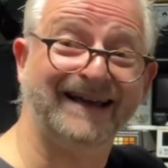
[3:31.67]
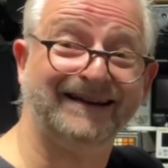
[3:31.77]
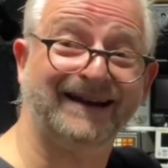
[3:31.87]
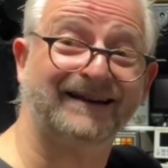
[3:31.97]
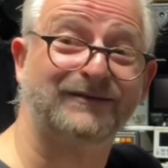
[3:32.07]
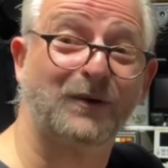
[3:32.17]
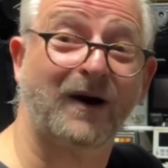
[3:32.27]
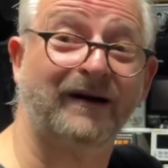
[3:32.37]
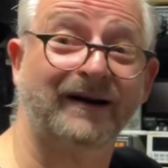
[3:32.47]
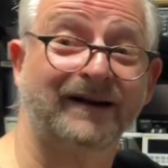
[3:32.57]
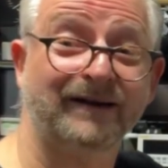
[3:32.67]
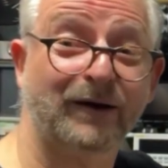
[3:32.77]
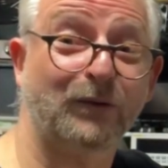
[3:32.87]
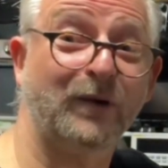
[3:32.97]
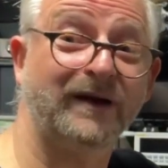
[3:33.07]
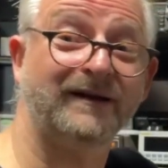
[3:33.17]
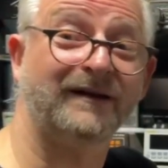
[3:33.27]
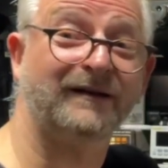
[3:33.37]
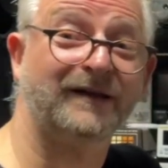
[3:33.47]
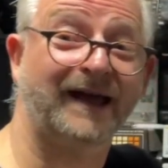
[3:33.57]
This one,
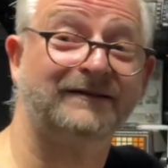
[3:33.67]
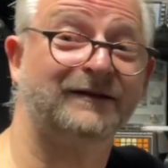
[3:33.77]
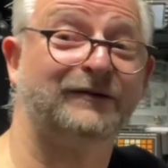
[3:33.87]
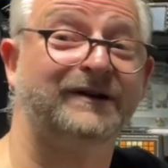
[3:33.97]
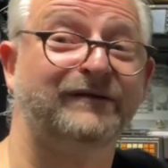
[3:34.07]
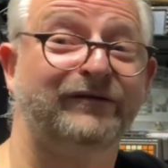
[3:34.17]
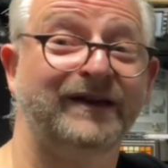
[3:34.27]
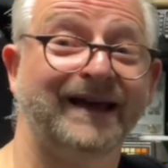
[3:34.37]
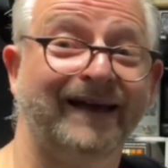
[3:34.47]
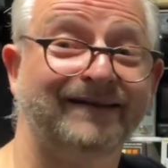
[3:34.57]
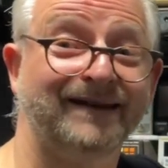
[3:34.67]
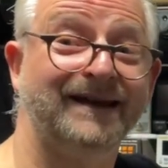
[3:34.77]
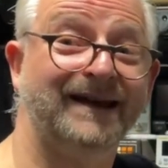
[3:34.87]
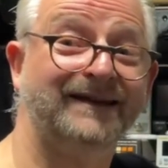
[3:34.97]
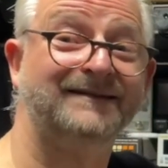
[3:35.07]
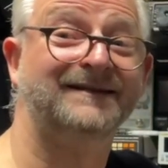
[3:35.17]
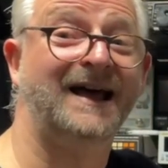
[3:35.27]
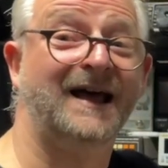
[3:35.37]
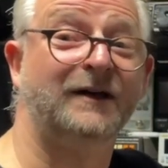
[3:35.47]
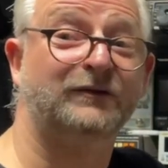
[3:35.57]
excluding VAT, it's
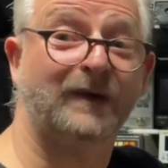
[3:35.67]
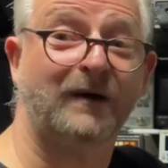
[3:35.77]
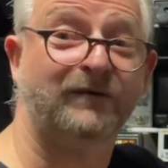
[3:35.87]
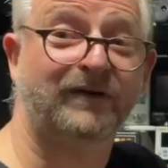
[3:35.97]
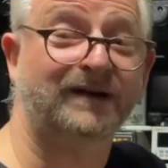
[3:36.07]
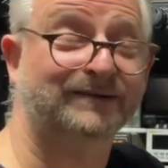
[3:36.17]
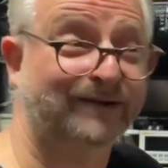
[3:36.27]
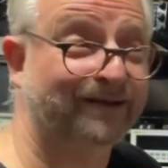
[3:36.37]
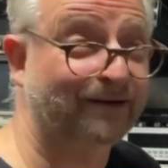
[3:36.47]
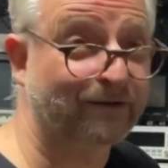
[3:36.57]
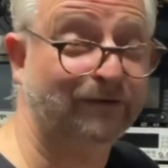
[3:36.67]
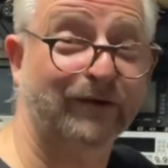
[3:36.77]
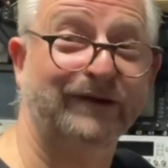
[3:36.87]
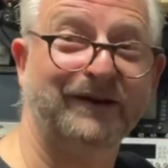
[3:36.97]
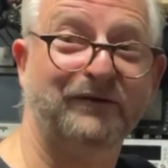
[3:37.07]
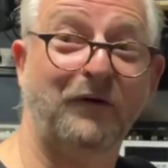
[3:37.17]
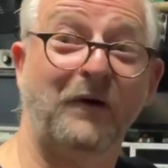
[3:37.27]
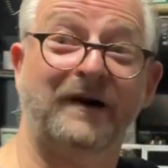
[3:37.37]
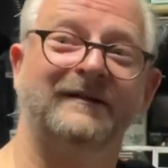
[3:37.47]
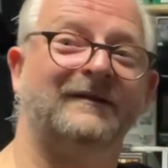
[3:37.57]

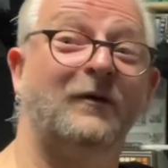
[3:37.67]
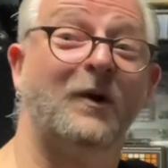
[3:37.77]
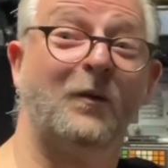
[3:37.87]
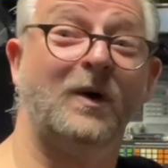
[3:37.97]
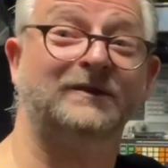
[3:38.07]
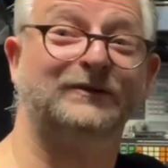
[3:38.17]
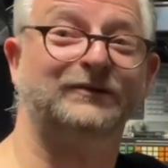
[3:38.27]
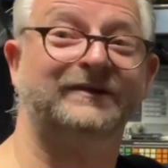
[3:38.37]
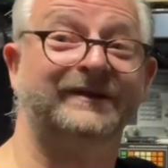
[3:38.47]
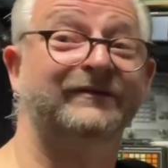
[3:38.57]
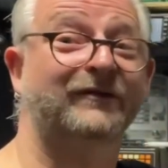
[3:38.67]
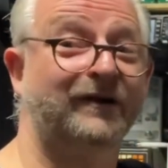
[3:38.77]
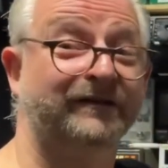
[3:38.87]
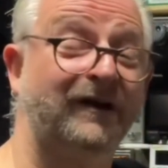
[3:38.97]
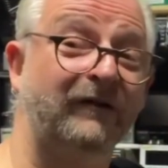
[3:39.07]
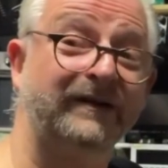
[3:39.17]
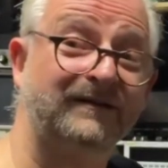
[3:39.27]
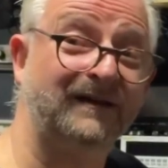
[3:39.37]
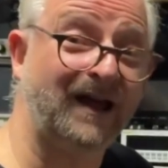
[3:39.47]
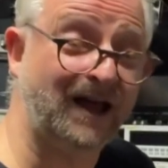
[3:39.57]
1,234. So 1, 2, 3, 4. So
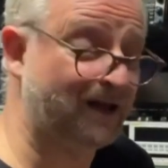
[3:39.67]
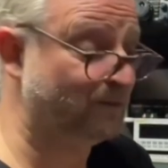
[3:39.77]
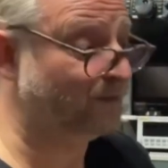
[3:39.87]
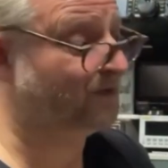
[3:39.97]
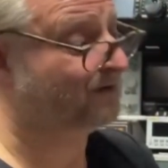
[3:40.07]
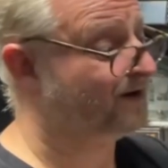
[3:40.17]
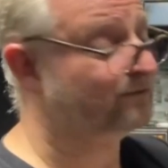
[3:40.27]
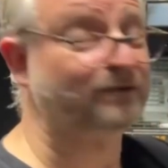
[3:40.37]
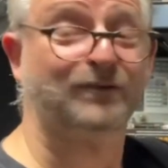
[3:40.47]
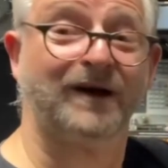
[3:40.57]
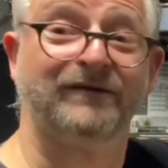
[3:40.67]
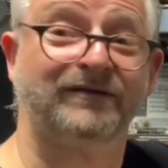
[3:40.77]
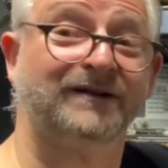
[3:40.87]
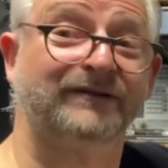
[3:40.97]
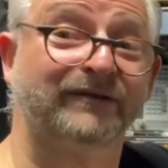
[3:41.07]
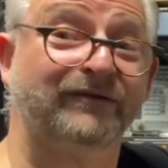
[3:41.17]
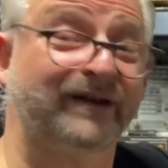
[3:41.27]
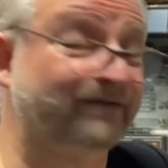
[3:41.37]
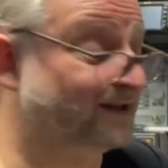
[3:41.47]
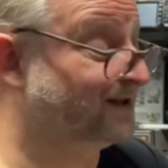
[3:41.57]
it's around
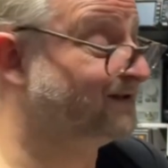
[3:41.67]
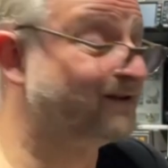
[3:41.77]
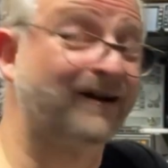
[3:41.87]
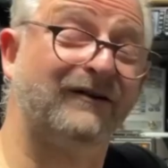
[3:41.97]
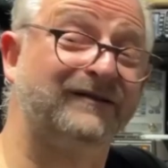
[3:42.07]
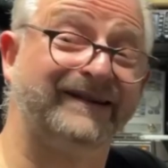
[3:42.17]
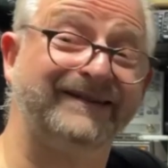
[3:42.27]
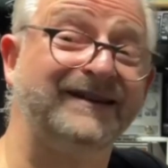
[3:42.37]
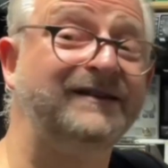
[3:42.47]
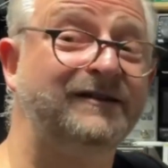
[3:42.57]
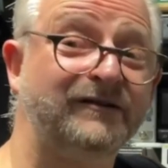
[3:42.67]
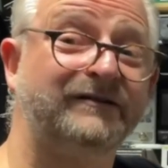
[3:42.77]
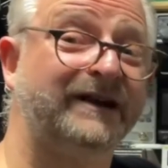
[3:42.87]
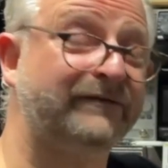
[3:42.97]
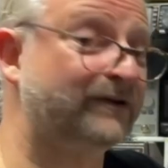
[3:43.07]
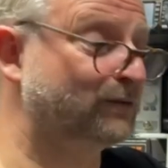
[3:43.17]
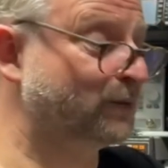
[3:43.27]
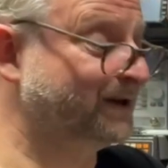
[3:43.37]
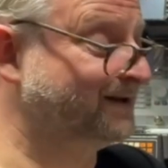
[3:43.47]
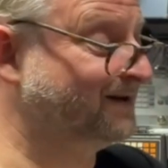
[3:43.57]
1,250 euros. It's a huge difference
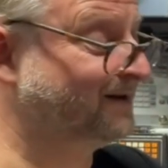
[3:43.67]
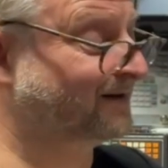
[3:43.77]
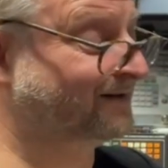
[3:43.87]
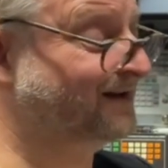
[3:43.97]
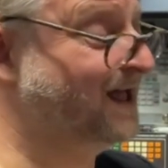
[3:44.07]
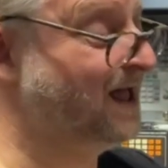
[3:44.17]
with the others.